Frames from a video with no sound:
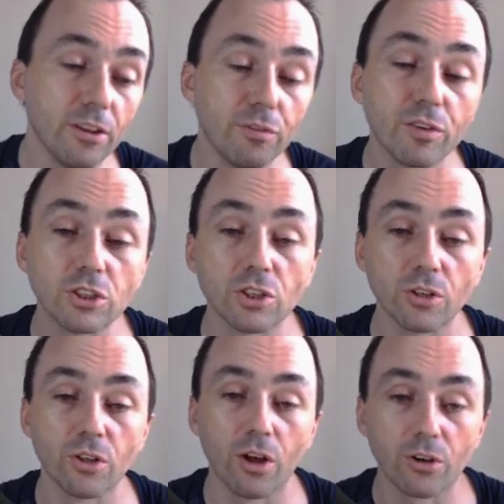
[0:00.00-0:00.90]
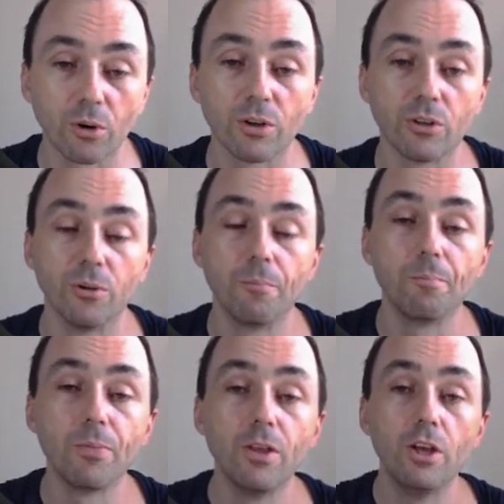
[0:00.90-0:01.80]
efficient algorithm,
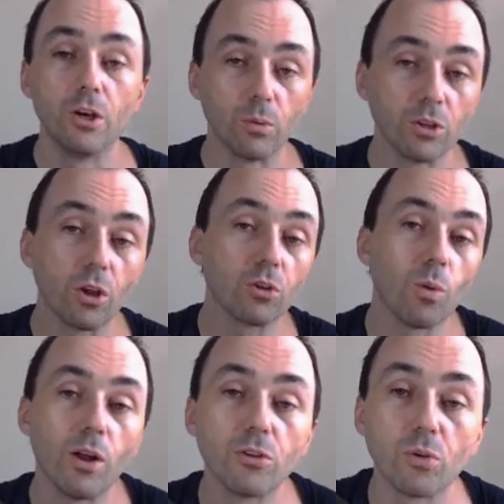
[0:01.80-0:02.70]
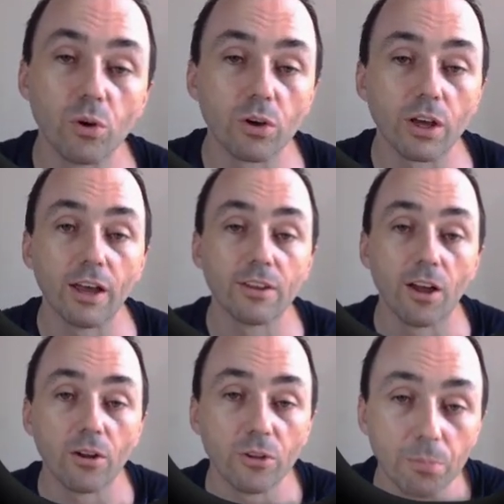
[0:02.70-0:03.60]
we don't want to look at
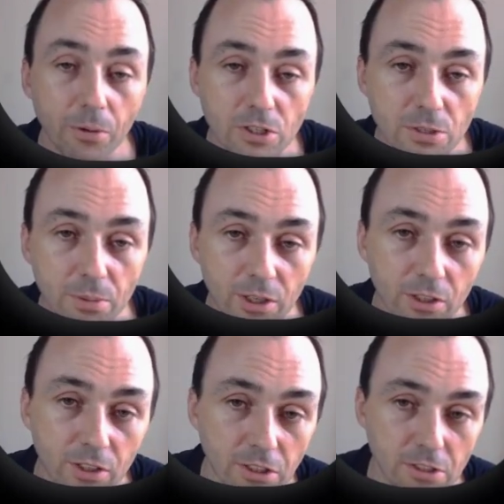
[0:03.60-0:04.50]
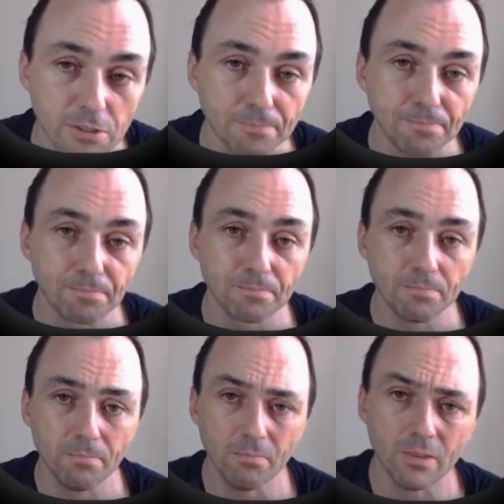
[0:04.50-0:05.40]
all the possibilities.
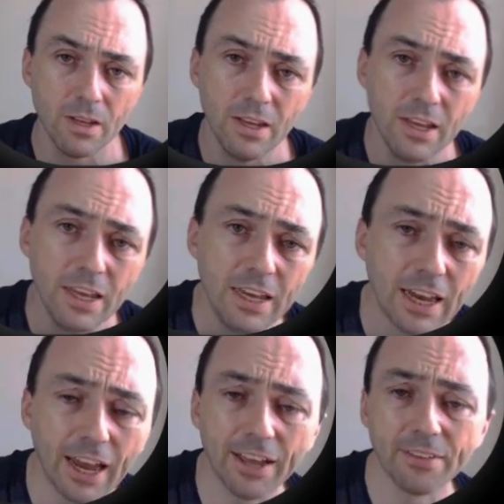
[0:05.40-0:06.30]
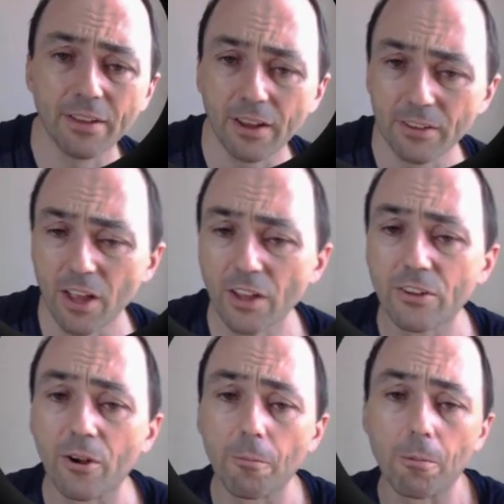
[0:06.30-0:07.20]
And
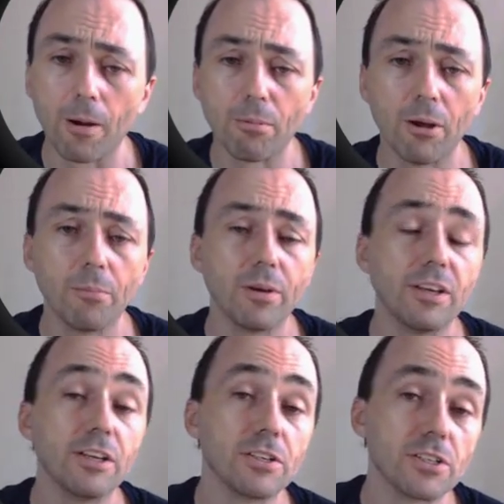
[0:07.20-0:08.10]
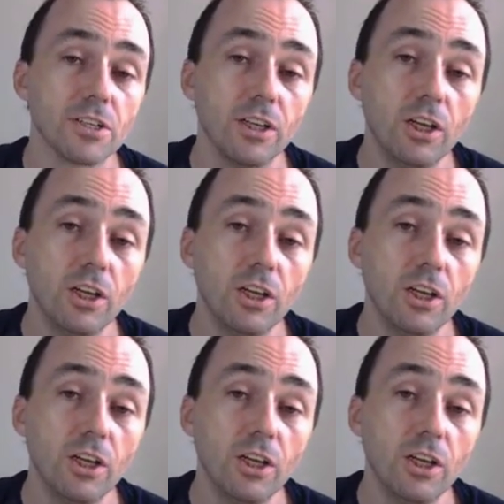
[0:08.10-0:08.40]
another problem is